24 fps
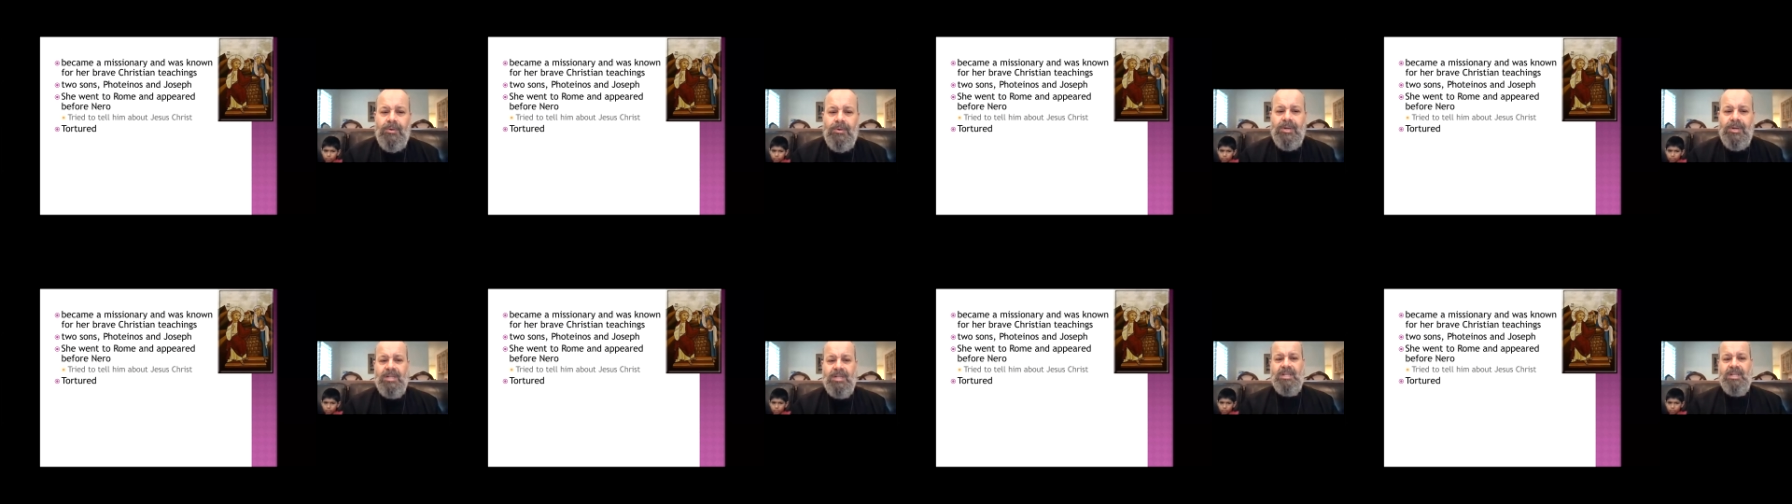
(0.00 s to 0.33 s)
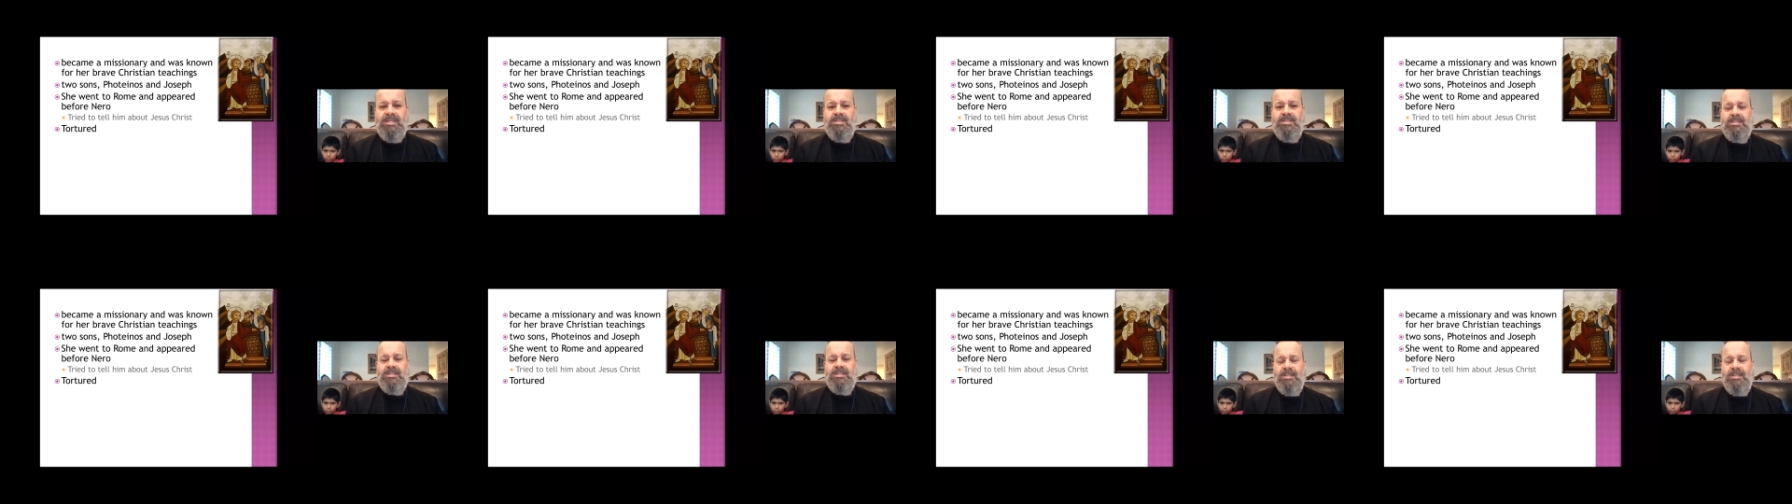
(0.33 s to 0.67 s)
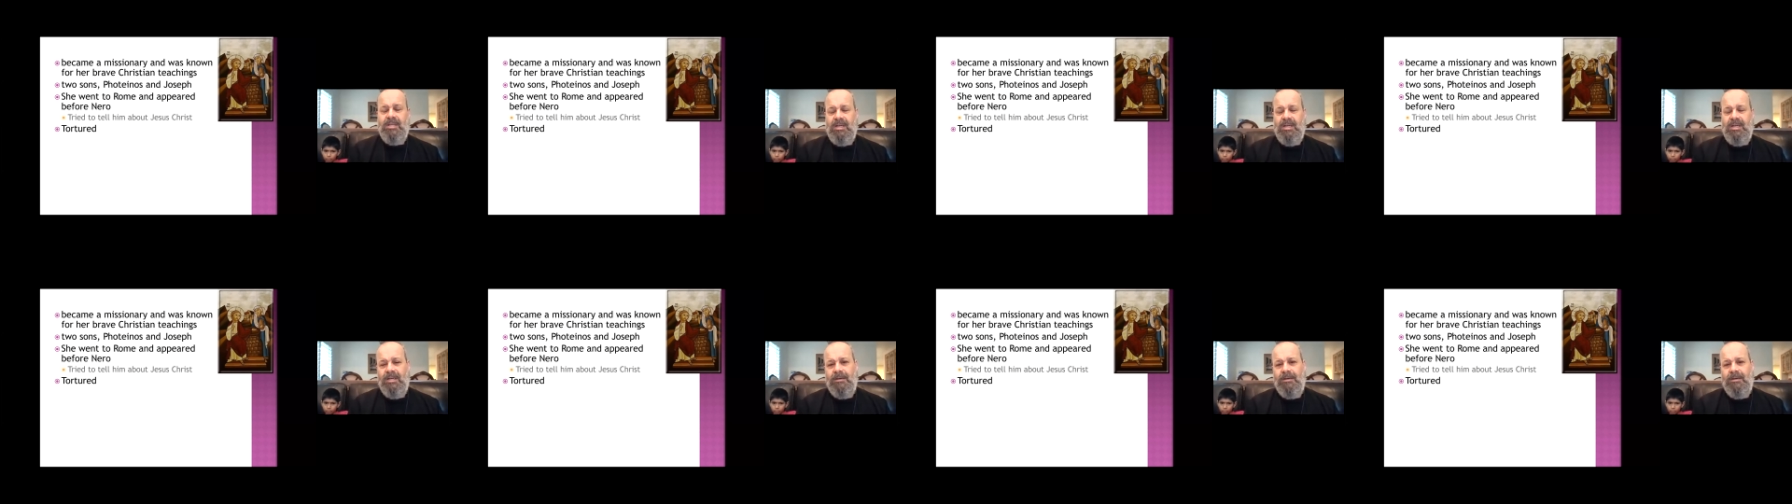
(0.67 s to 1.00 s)
or at least
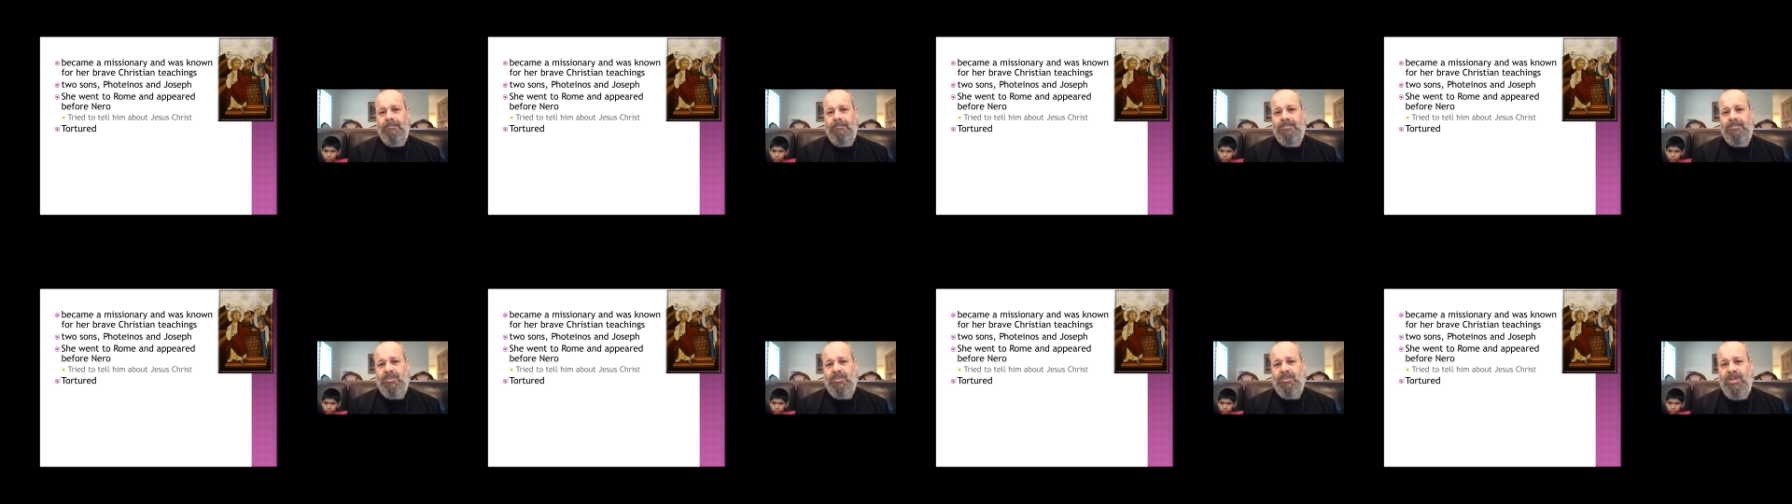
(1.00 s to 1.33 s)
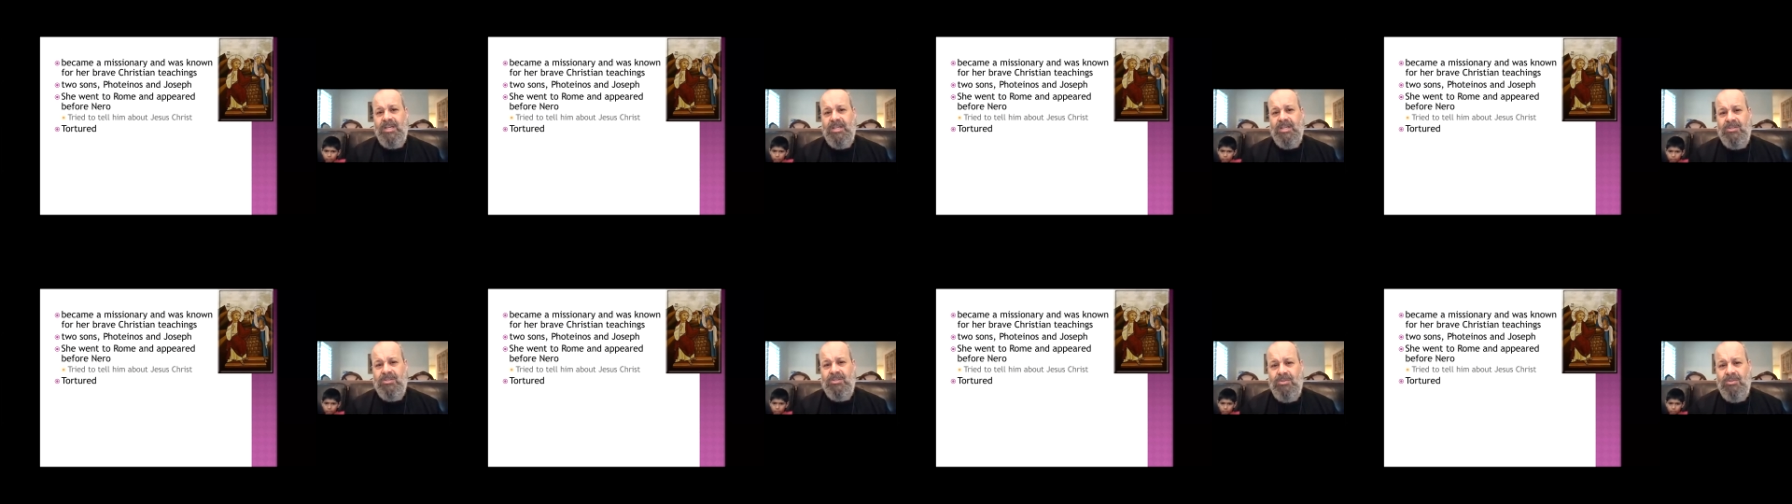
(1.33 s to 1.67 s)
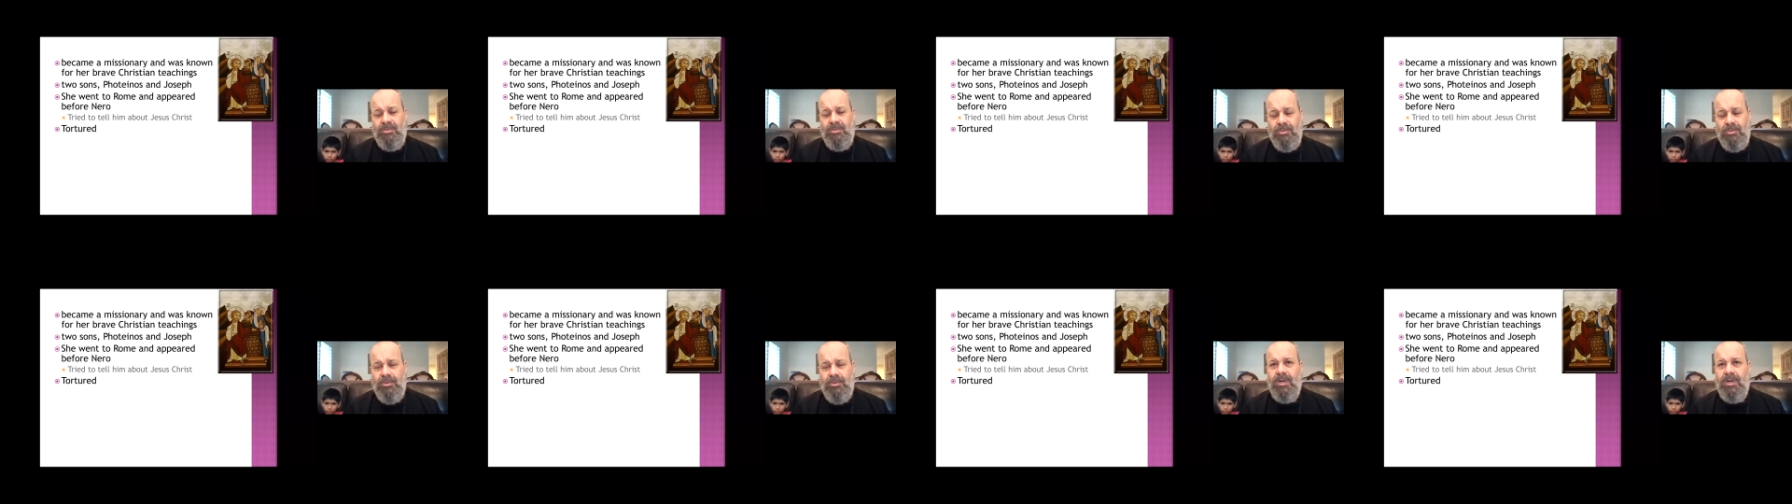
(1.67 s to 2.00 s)
um, trying
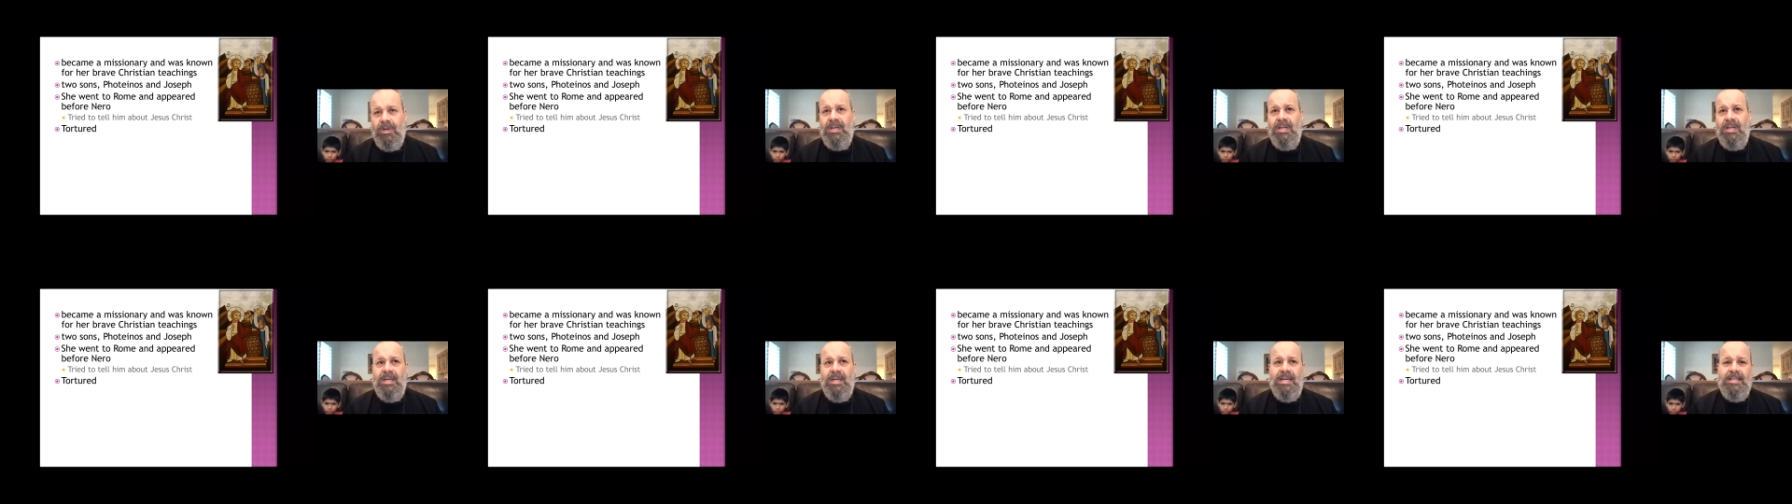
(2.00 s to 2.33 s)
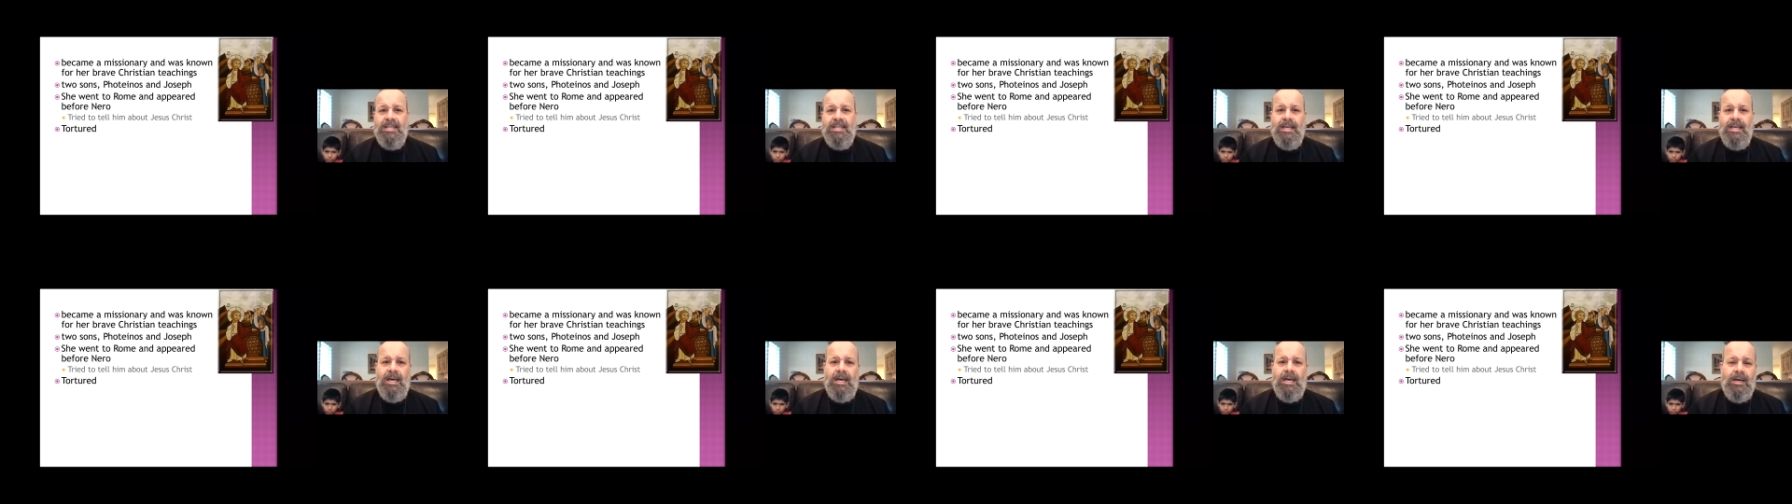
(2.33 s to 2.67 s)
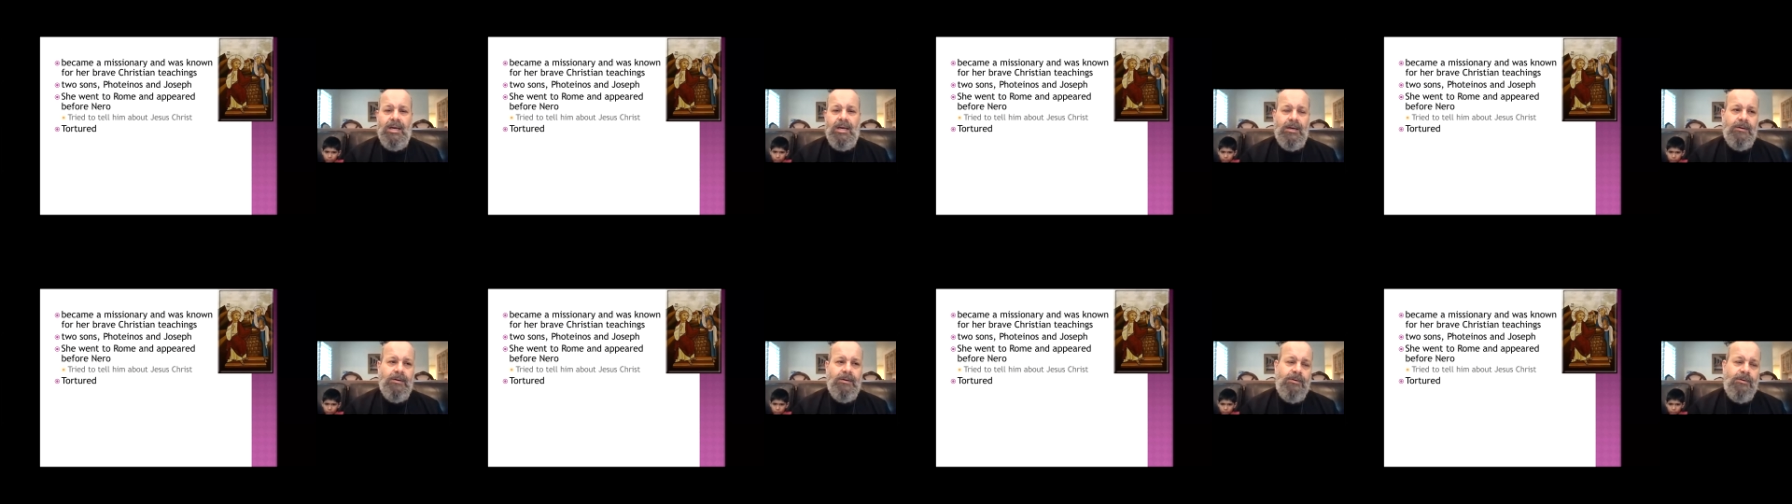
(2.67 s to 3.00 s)
to uh,